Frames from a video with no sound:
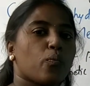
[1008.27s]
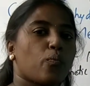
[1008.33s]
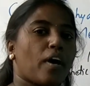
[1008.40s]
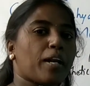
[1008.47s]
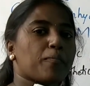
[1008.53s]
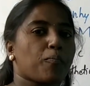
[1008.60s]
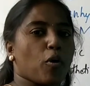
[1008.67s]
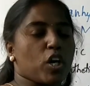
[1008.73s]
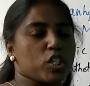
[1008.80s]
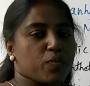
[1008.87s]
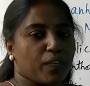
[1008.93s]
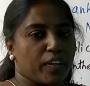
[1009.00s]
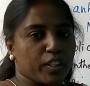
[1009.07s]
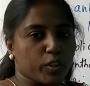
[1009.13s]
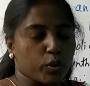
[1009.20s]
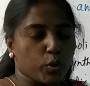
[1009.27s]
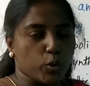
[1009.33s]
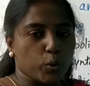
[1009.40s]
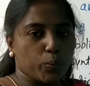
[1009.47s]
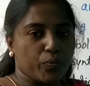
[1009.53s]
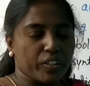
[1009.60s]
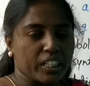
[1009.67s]
one phosphate
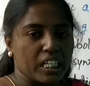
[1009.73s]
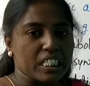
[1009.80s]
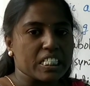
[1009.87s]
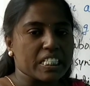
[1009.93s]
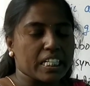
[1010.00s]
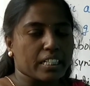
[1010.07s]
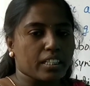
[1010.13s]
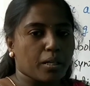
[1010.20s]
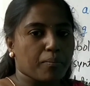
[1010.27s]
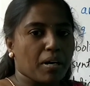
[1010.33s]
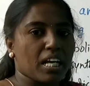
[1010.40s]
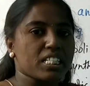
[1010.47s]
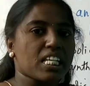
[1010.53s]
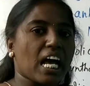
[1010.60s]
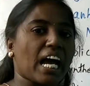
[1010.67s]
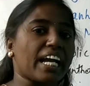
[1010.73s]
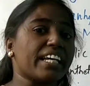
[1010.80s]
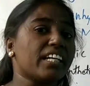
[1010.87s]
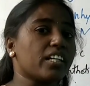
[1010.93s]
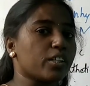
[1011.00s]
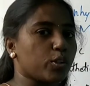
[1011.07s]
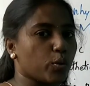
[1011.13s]
group, we consider them as a
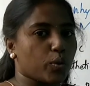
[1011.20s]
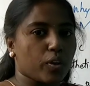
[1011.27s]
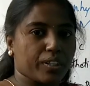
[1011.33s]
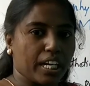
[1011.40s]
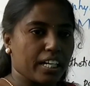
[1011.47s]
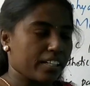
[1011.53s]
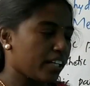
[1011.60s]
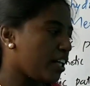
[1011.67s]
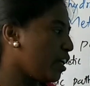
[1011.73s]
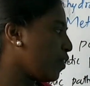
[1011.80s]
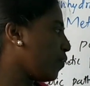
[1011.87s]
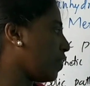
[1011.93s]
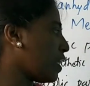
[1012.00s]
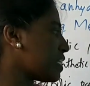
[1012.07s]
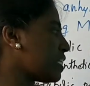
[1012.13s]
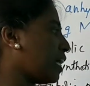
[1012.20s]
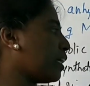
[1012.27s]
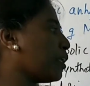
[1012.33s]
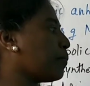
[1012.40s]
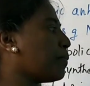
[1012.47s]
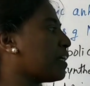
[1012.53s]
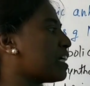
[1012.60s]
higher nucleotide. Whereas
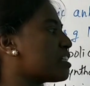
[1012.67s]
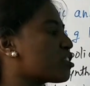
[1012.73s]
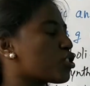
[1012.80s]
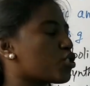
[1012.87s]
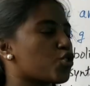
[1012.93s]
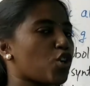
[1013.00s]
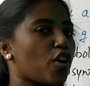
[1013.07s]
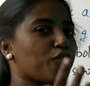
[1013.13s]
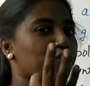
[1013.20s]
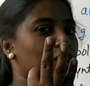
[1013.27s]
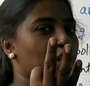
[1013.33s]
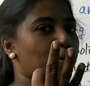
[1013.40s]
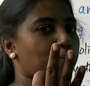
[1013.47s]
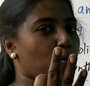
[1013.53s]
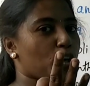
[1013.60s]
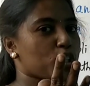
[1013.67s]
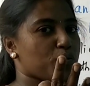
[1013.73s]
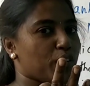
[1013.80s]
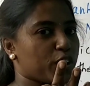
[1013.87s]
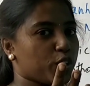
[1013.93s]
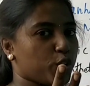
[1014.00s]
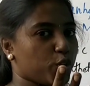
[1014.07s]
ATP consists of 3
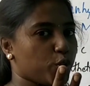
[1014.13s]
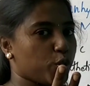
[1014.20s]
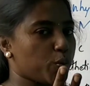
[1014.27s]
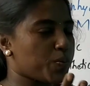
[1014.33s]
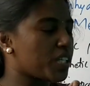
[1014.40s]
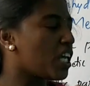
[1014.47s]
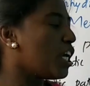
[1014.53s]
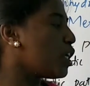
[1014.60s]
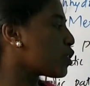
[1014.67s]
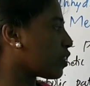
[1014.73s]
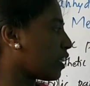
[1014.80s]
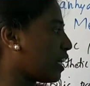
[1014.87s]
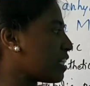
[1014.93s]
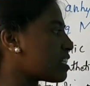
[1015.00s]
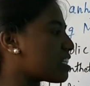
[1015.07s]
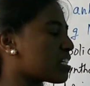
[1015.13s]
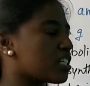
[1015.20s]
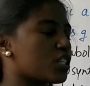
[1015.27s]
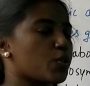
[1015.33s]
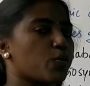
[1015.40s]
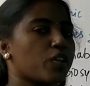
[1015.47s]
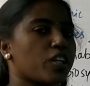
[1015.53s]
phosphate groups. So hence it
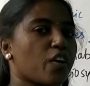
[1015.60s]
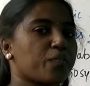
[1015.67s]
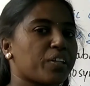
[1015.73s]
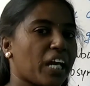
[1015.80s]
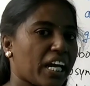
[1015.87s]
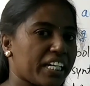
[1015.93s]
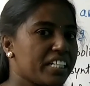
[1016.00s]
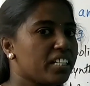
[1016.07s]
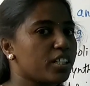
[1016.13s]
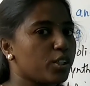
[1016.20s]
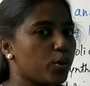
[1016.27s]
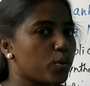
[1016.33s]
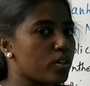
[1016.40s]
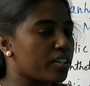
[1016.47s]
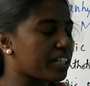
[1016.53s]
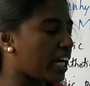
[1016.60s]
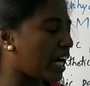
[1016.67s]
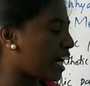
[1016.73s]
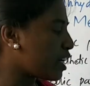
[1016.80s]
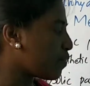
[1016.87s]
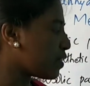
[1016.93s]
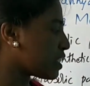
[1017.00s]
is one of the higher
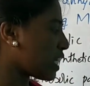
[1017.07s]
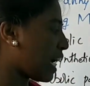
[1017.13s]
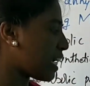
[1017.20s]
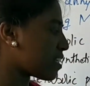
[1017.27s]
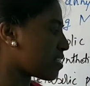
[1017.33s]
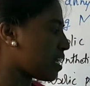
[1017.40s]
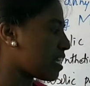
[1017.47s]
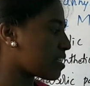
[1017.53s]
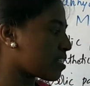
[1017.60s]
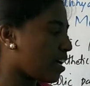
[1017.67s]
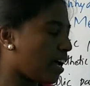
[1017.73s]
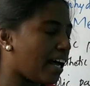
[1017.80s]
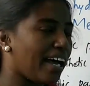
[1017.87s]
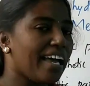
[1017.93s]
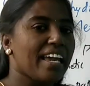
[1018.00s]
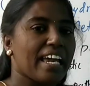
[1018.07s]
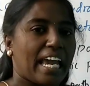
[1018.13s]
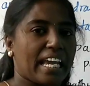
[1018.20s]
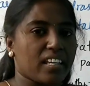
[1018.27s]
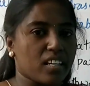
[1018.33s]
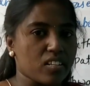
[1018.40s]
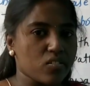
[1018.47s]
nucleotide which acts as a
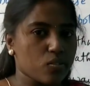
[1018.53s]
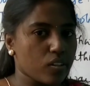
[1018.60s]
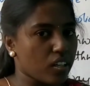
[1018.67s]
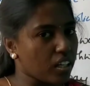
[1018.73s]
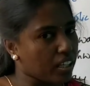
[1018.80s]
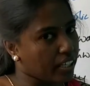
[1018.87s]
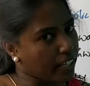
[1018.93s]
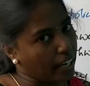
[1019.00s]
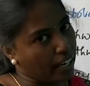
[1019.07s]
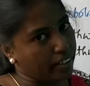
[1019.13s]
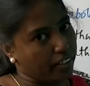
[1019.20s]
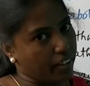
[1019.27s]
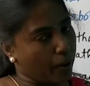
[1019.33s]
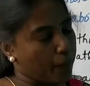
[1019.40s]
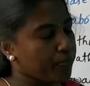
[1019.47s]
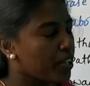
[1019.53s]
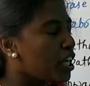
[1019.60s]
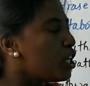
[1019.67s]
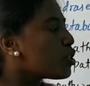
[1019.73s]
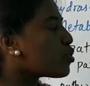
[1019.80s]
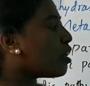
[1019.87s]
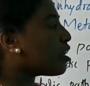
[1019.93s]
energy carrier.
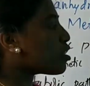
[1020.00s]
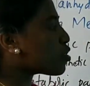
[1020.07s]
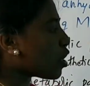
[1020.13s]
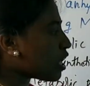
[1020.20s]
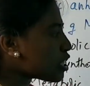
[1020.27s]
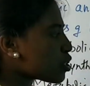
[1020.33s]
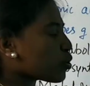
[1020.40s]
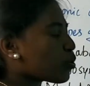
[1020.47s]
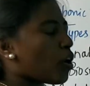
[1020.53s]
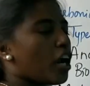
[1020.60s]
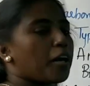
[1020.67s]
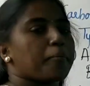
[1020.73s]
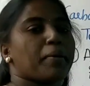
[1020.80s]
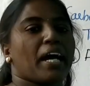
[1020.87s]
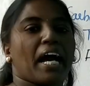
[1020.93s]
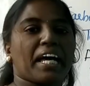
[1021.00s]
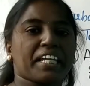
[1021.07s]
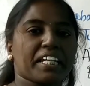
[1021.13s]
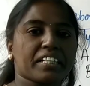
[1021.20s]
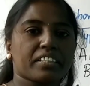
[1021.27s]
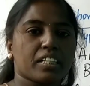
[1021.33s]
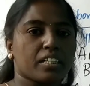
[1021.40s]
So it is also called by
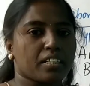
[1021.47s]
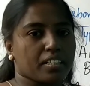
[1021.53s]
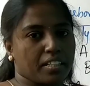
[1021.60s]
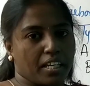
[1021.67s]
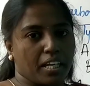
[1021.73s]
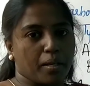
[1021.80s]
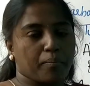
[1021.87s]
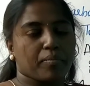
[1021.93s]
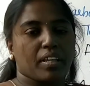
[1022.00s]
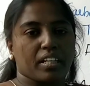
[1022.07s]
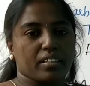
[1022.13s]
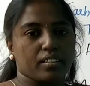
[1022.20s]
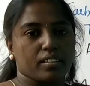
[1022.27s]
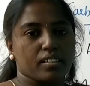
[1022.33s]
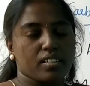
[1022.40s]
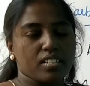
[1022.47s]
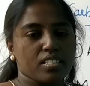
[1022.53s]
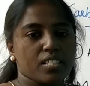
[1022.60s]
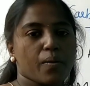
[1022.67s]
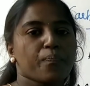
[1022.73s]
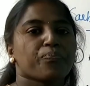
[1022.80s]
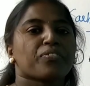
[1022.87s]
another name, that
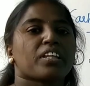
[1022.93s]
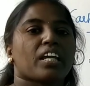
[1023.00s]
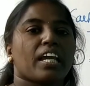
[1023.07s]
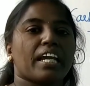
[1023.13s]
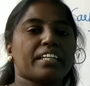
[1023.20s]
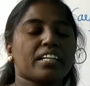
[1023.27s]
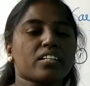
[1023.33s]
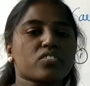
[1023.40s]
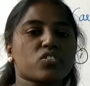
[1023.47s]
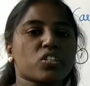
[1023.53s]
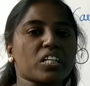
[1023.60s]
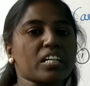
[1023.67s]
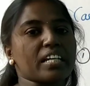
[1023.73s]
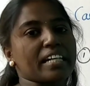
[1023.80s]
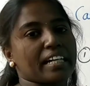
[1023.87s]
is energy